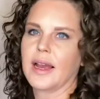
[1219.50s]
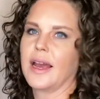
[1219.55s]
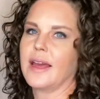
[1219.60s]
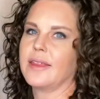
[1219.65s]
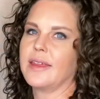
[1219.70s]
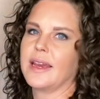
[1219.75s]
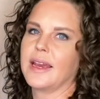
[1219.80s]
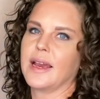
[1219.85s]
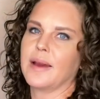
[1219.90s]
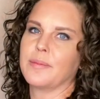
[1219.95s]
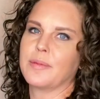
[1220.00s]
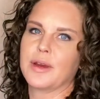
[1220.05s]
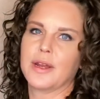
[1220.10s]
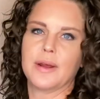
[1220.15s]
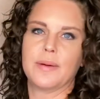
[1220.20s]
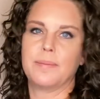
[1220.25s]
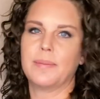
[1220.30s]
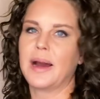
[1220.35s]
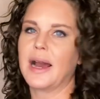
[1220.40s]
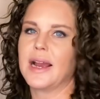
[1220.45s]
think I'm
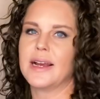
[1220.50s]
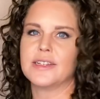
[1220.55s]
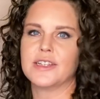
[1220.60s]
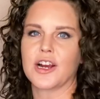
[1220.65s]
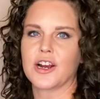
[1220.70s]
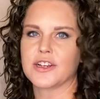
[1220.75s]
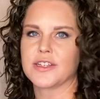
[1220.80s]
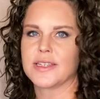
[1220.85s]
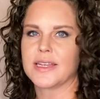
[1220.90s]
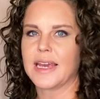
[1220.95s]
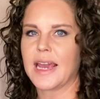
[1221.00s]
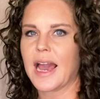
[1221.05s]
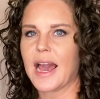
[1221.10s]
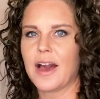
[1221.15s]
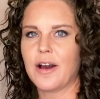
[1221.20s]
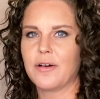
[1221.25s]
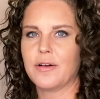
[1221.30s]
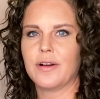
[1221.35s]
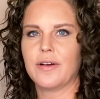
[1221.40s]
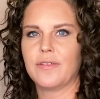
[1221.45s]
gonna buy Darcy
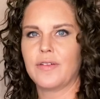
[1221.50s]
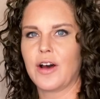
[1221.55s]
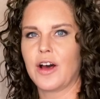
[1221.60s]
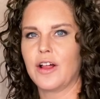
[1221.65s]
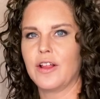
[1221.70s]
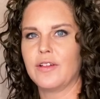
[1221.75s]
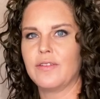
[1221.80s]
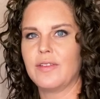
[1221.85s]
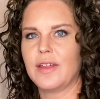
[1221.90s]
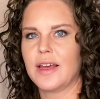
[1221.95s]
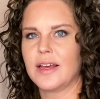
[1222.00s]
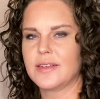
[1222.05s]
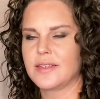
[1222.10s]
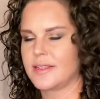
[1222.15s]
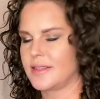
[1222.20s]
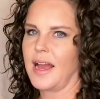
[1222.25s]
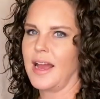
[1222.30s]
out of all of this.